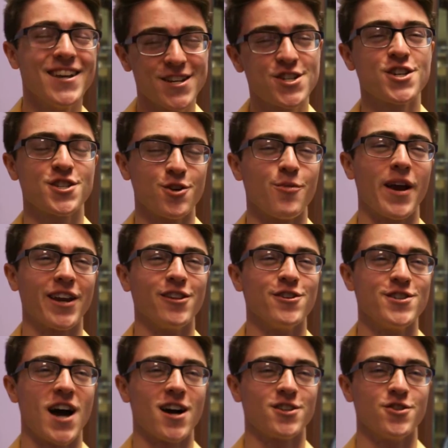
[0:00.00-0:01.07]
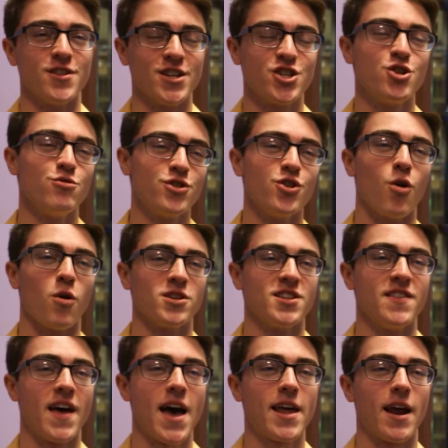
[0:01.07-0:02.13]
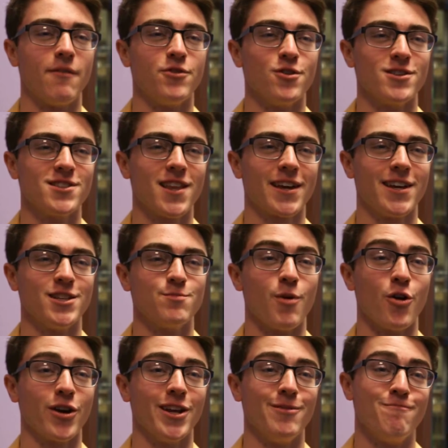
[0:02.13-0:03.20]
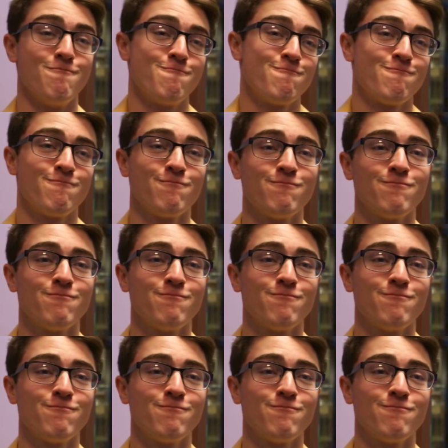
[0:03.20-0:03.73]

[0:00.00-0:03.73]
He's just a regular doctor that shoots your horse in the head after its leg gets broken.